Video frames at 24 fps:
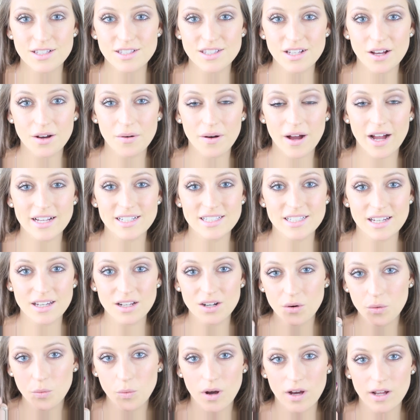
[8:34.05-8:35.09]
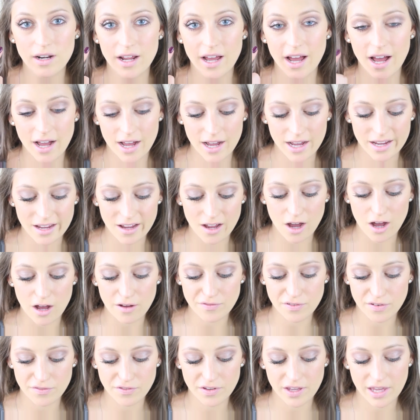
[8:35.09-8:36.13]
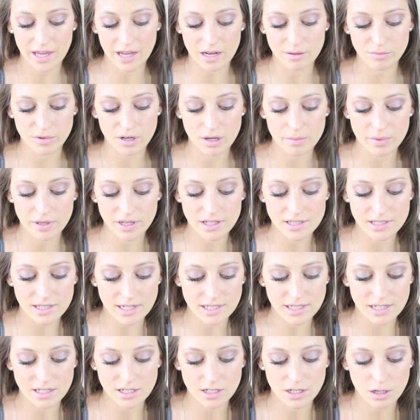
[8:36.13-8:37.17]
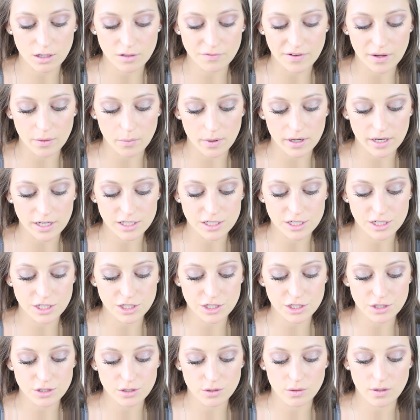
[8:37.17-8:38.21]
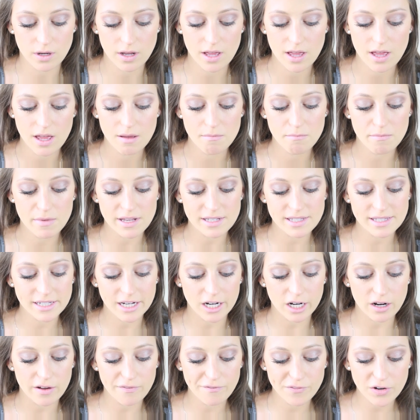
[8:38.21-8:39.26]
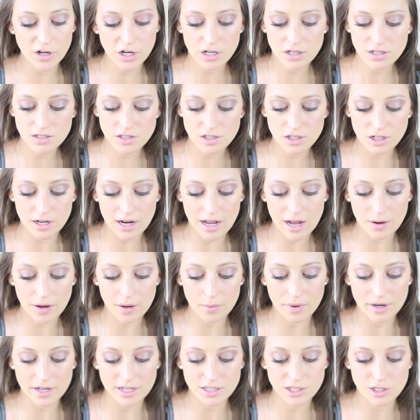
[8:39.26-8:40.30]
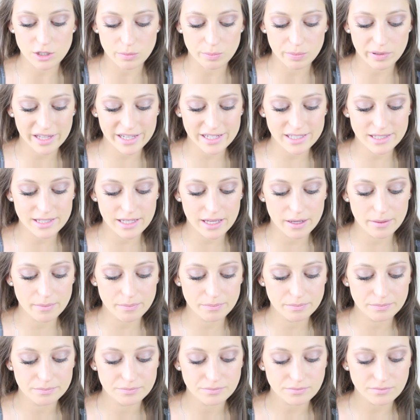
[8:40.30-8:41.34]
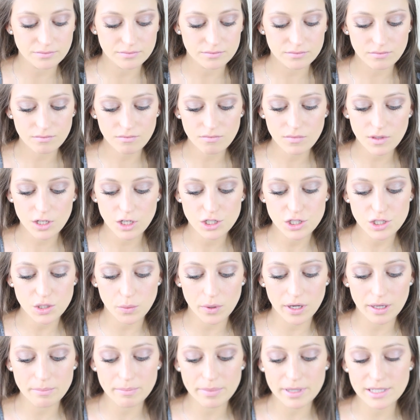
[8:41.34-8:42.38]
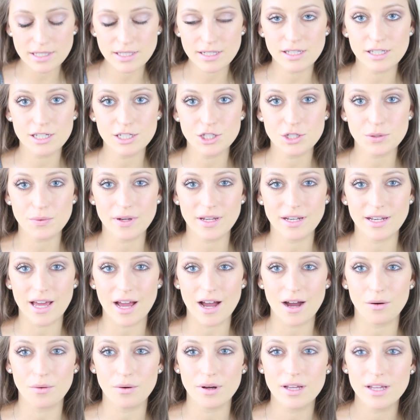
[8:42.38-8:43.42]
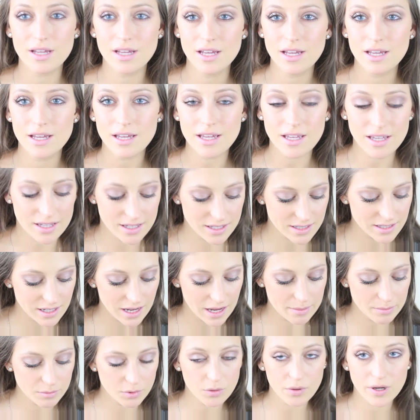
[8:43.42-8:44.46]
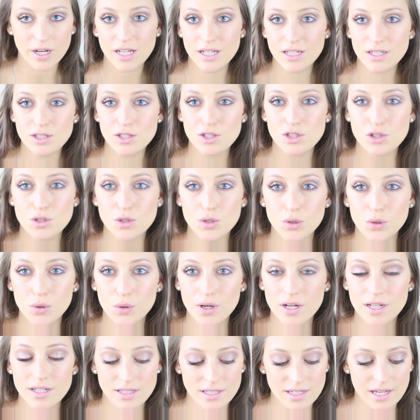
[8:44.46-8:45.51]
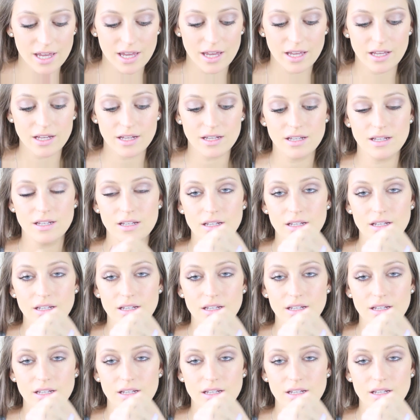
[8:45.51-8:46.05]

So I did one eye off of camera because I didn't know if I wanted to do mascara first or how I wanted to place them. So what I'm basically doing now is I'm going to take